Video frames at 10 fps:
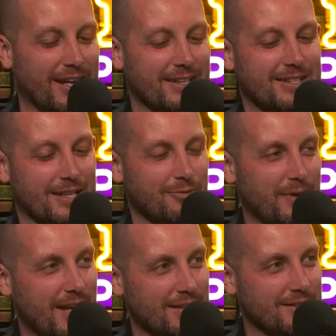I get a text from
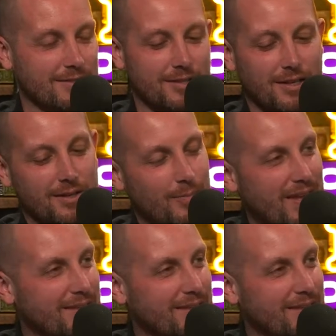my dad that says, man,